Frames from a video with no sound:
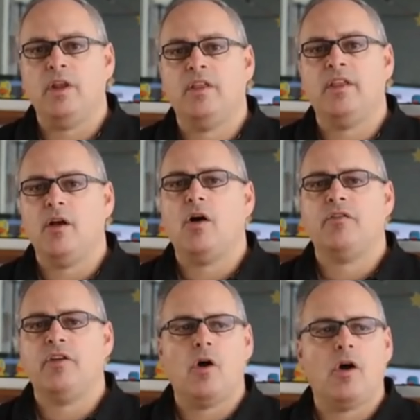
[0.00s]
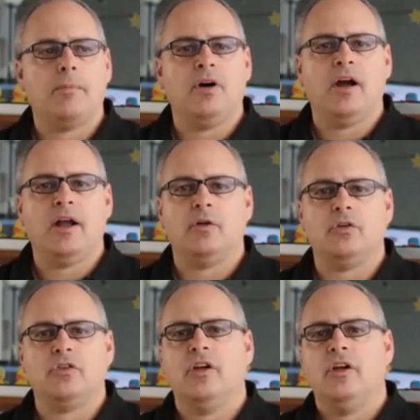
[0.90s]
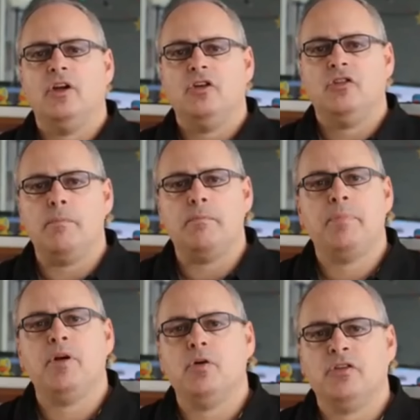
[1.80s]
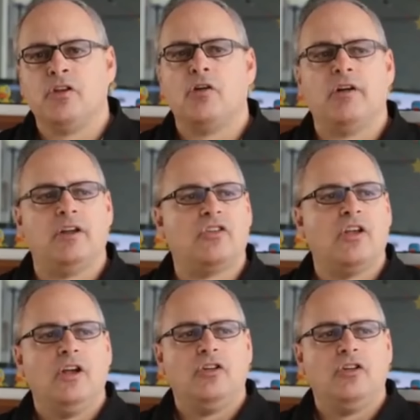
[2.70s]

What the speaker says: with the RVR players to build turrets,